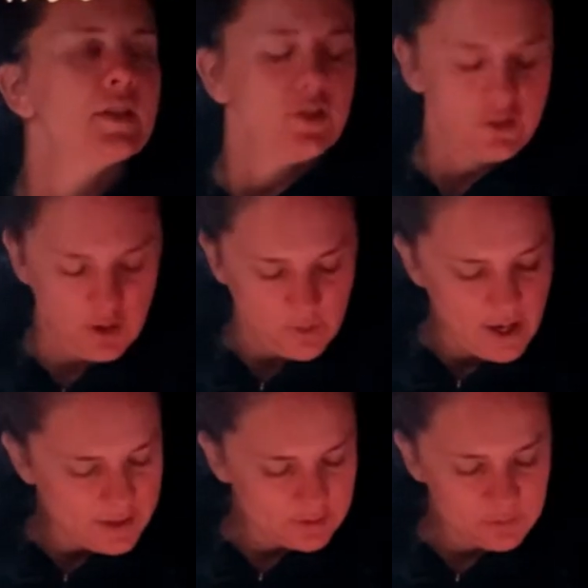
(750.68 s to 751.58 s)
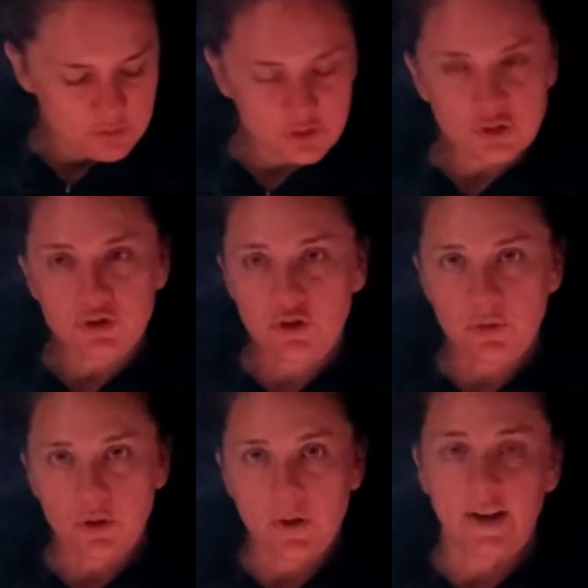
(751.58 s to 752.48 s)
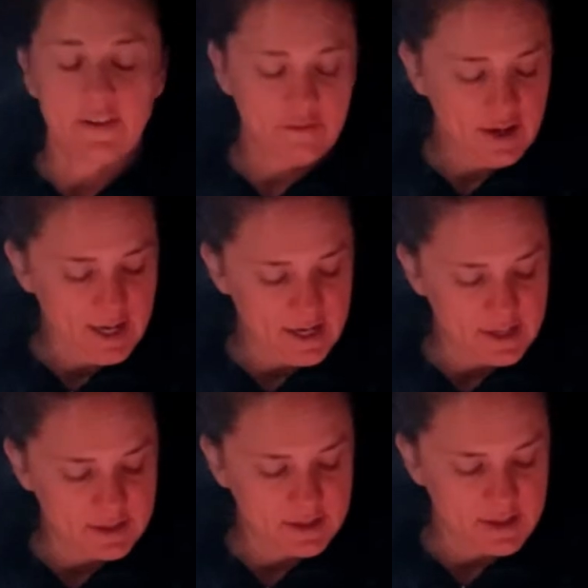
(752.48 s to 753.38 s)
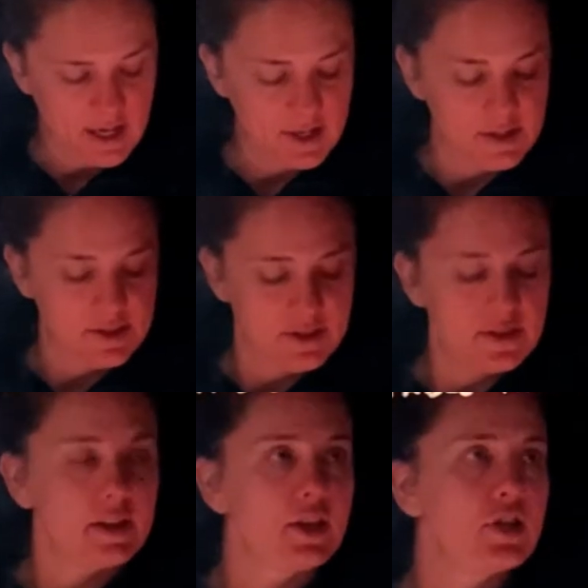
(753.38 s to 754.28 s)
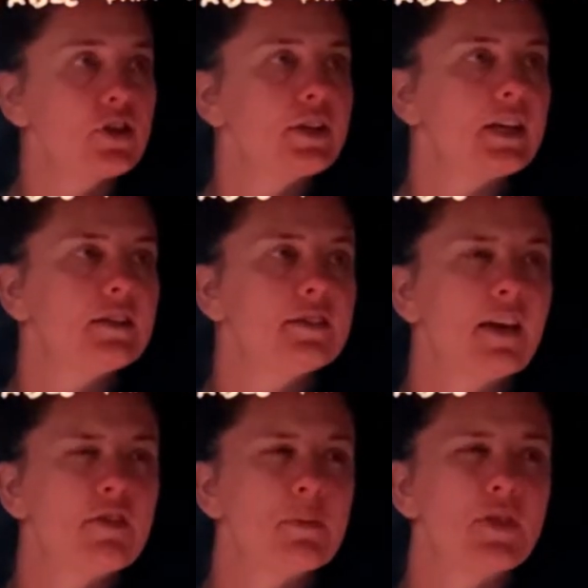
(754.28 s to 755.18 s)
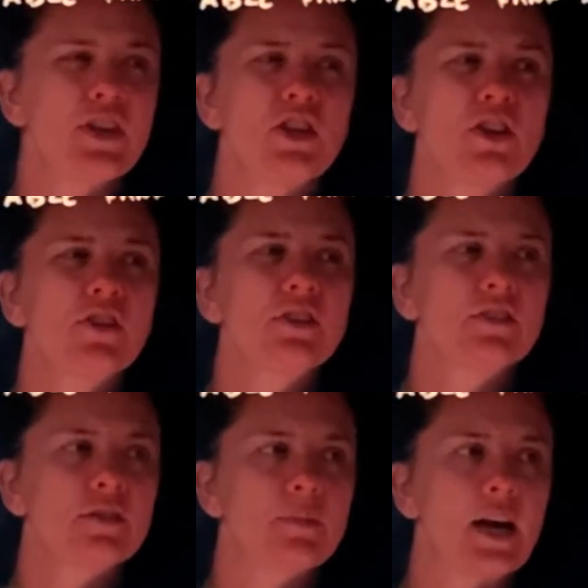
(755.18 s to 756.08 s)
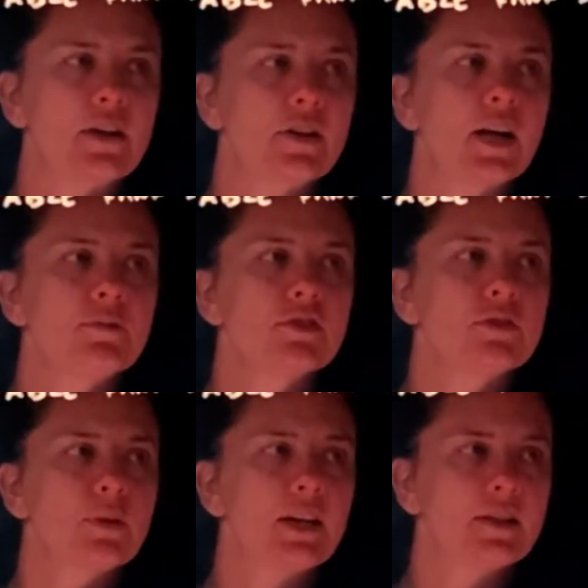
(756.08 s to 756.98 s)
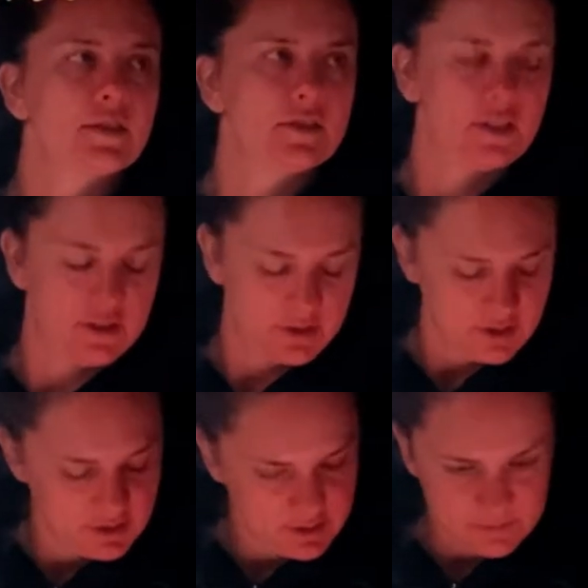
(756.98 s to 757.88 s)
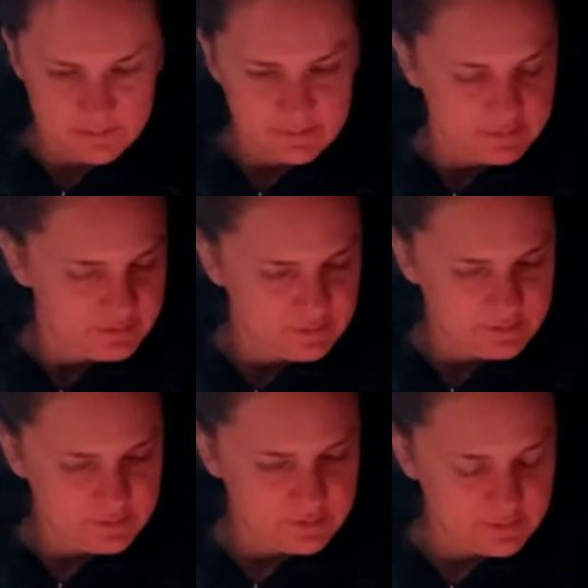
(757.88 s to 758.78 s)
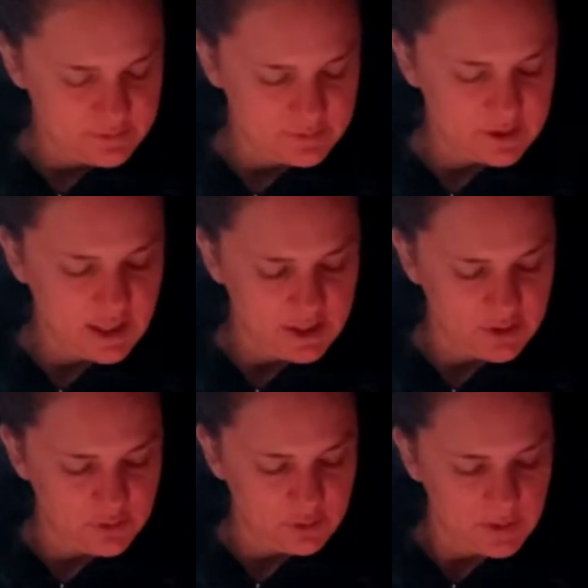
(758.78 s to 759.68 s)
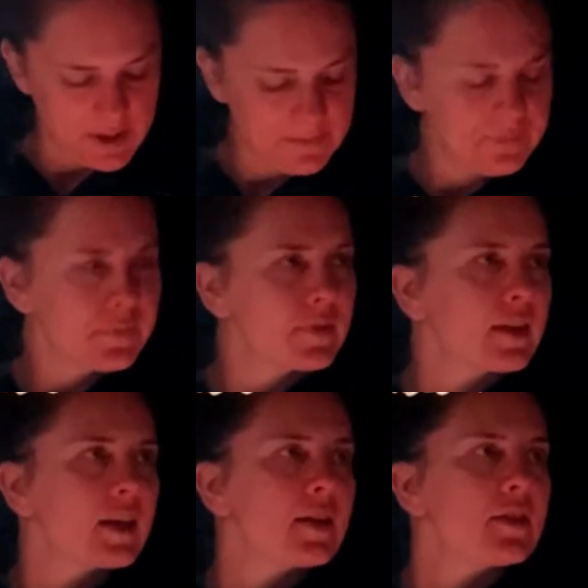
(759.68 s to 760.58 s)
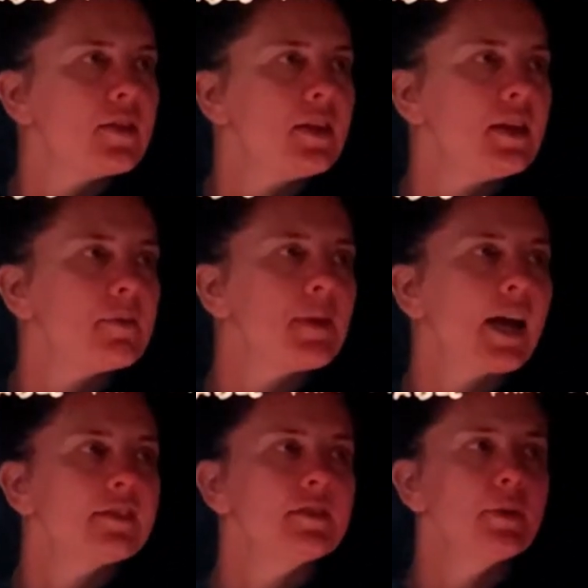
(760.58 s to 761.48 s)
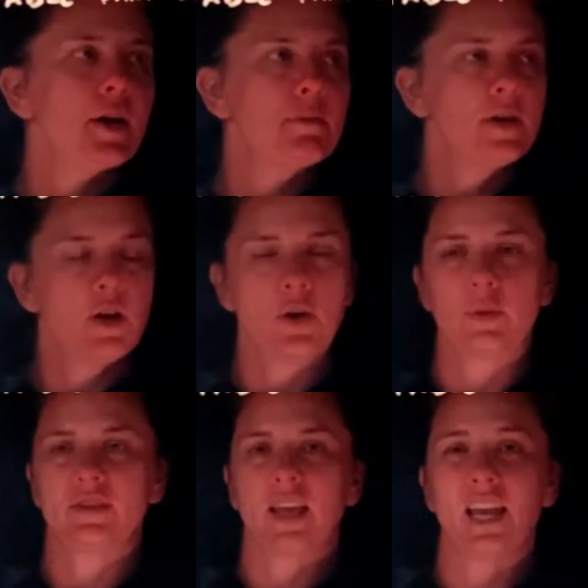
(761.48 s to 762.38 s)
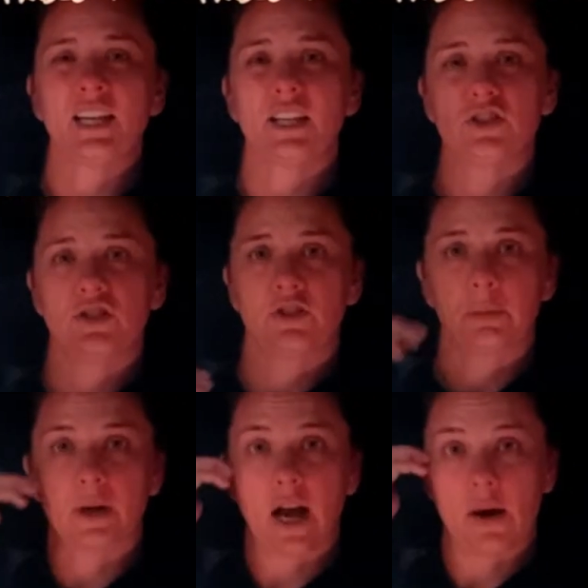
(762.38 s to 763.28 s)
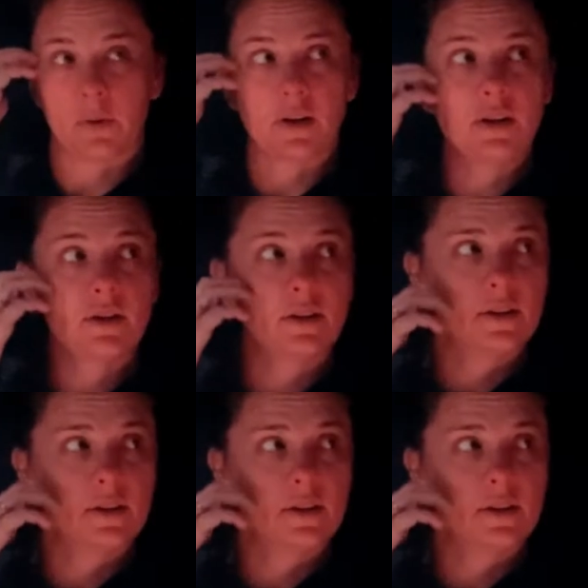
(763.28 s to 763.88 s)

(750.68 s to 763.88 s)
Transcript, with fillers: So I search through and I find that in the year 97, but the year doesn't matter. I'm just writing this year to kind of go through it. The maximum was eight inches per hour.